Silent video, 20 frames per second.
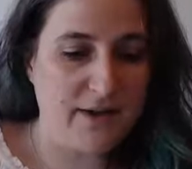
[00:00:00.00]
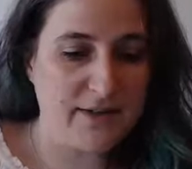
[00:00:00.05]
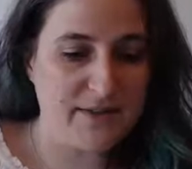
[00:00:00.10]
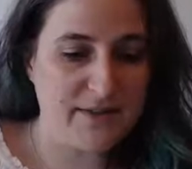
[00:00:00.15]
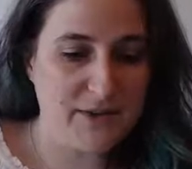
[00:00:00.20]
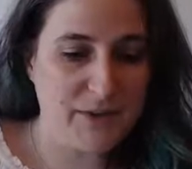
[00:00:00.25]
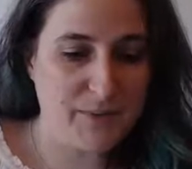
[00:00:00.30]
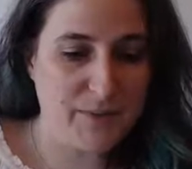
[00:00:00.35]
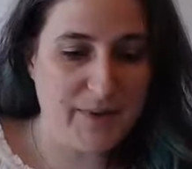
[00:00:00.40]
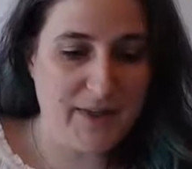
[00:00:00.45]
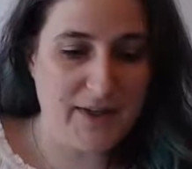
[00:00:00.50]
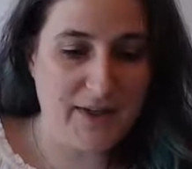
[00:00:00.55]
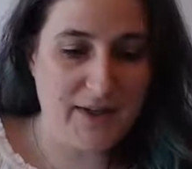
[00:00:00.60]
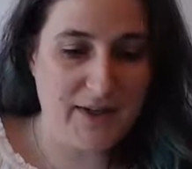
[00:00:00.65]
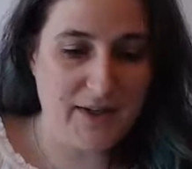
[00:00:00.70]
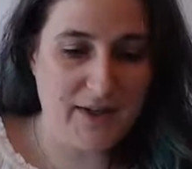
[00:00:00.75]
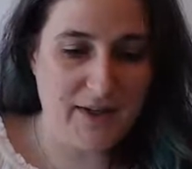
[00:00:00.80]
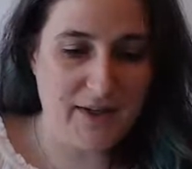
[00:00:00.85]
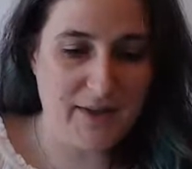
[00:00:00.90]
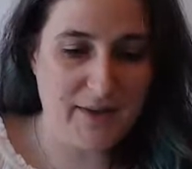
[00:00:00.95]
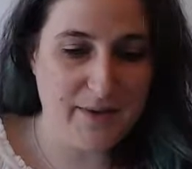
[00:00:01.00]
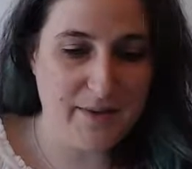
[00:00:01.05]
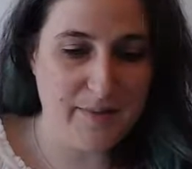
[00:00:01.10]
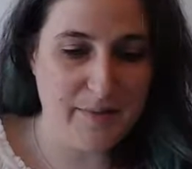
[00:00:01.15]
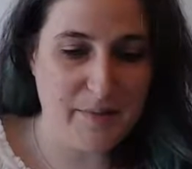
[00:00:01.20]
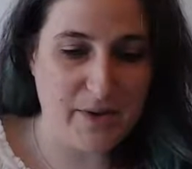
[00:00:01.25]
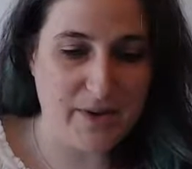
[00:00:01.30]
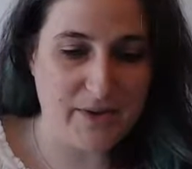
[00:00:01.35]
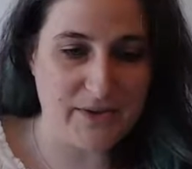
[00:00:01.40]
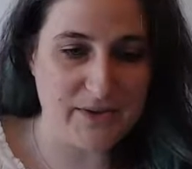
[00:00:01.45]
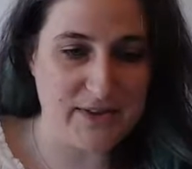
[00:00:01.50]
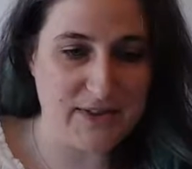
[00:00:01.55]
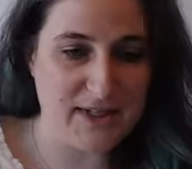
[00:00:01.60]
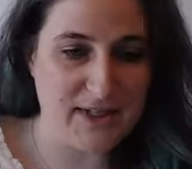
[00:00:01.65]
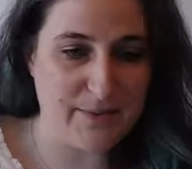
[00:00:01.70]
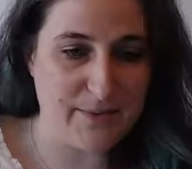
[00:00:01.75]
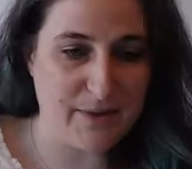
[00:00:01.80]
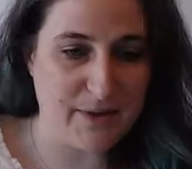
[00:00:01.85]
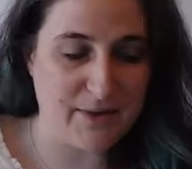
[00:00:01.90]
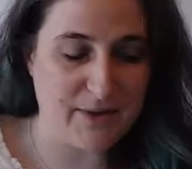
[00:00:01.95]
So many balls to
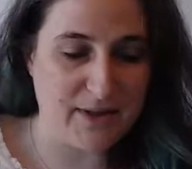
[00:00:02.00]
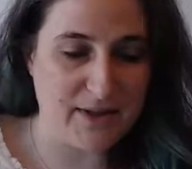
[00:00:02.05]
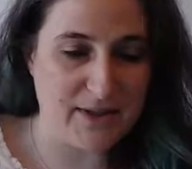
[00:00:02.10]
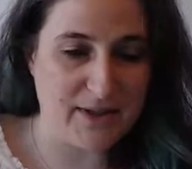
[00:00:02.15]
keep going